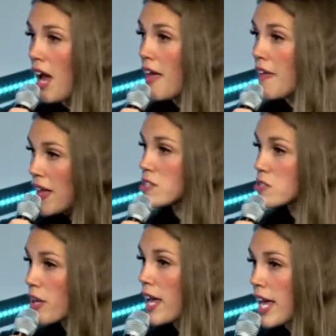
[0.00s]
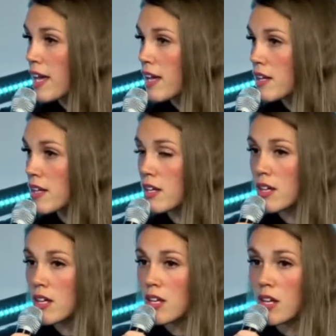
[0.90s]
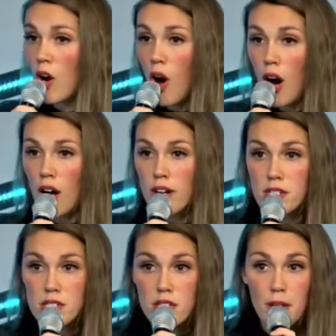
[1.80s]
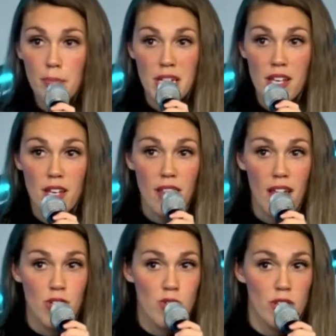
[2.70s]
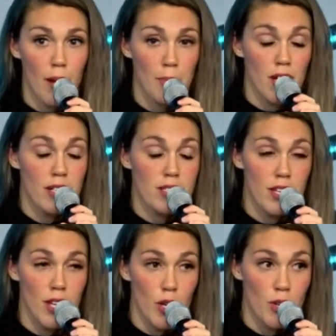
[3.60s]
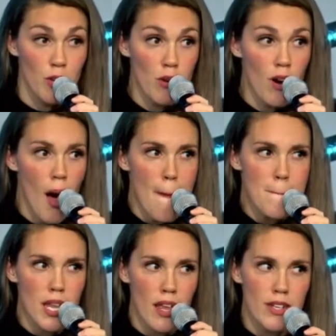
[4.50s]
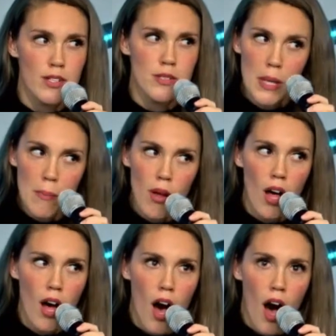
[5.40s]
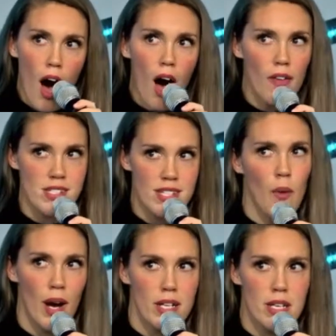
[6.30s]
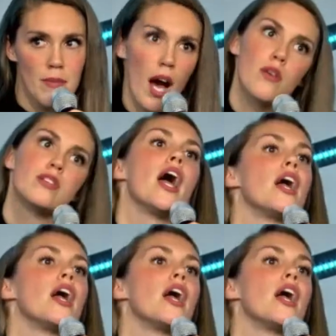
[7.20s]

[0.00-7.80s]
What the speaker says: And that's okay. Honestly, I'm not going to tell you who, but there's people on the CLY team that I was like,